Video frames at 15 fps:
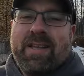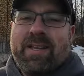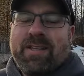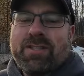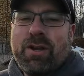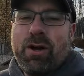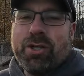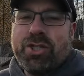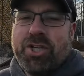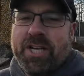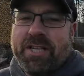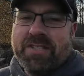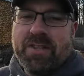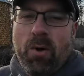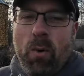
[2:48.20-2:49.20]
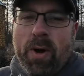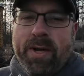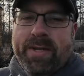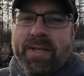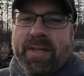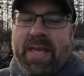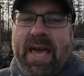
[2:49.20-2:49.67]
So she is the
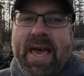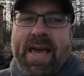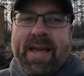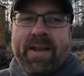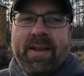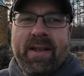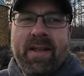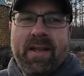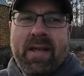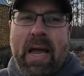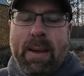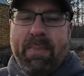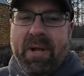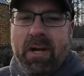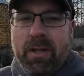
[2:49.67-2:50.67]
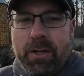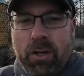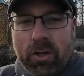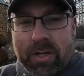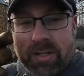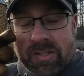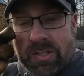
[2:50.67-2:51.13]
one that I've been a
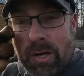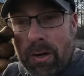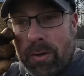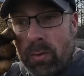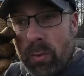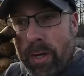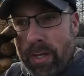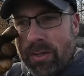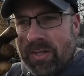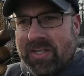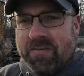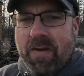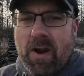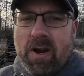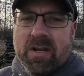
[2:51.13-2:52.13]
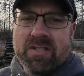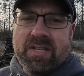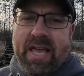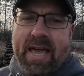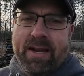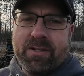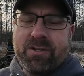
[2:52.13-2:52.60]
little concerned with as far as
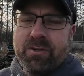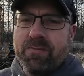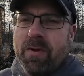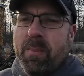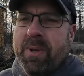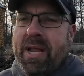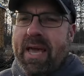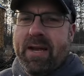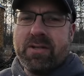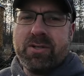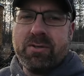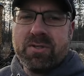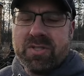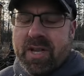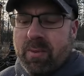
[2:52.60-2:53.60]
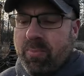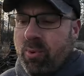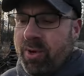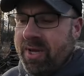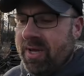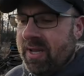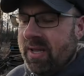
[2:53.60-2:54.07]
from an attitude standpoint.